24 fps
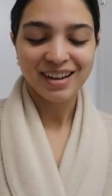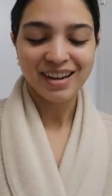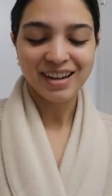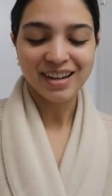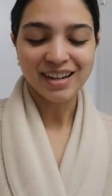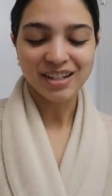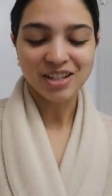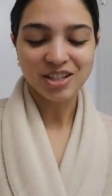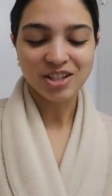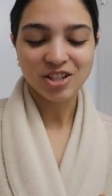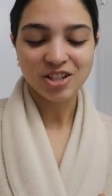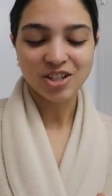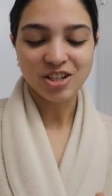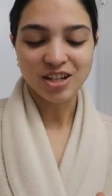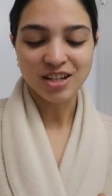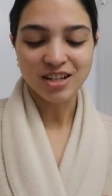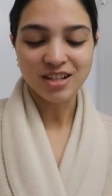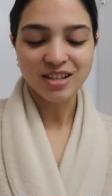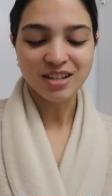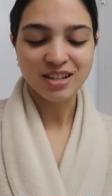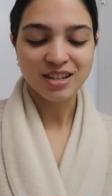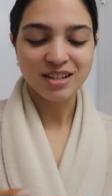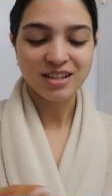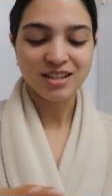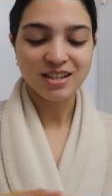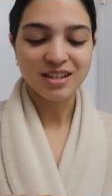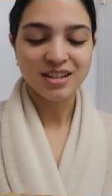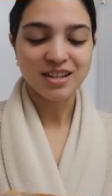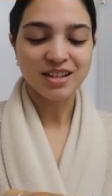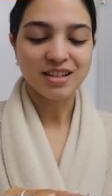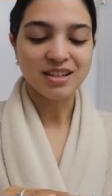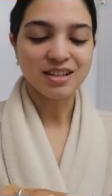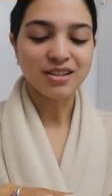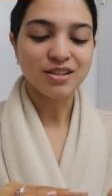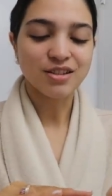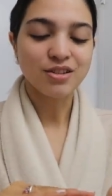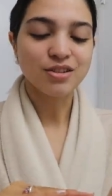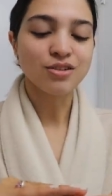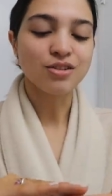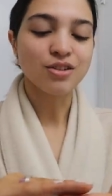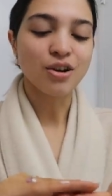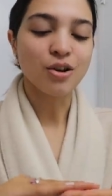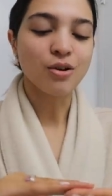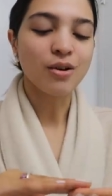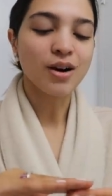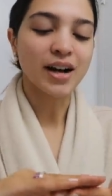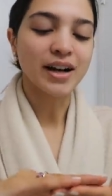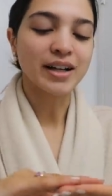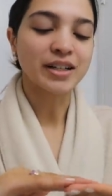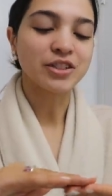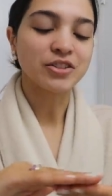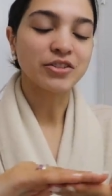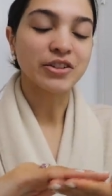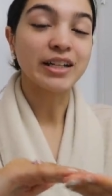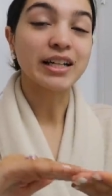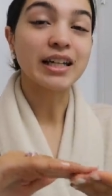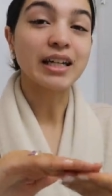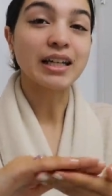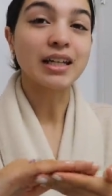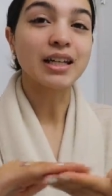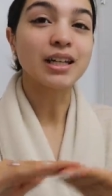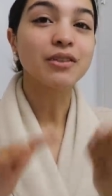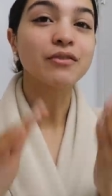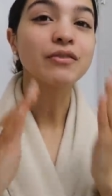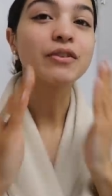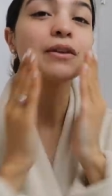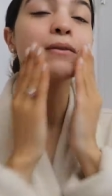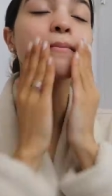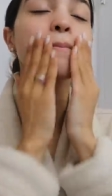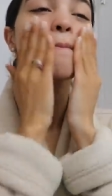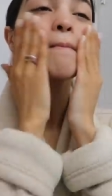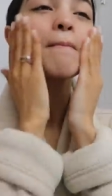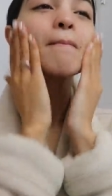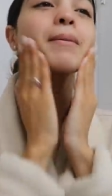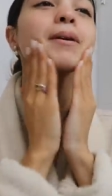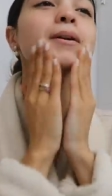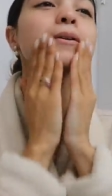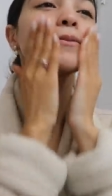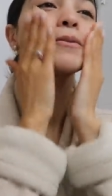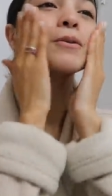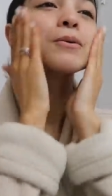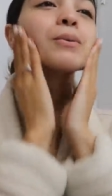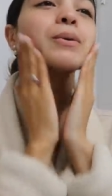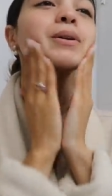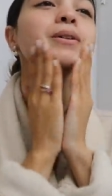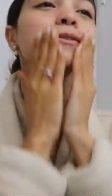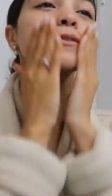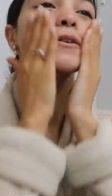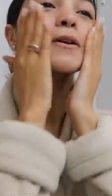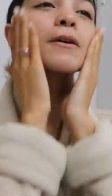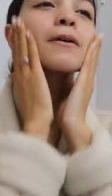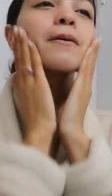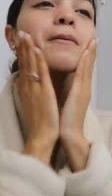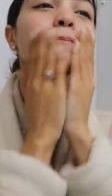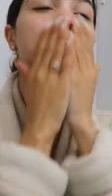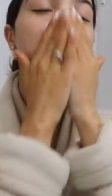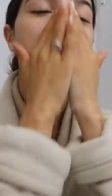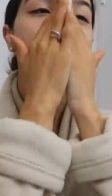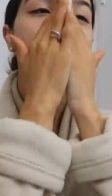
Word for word: It just is so hydrating, even in the winter.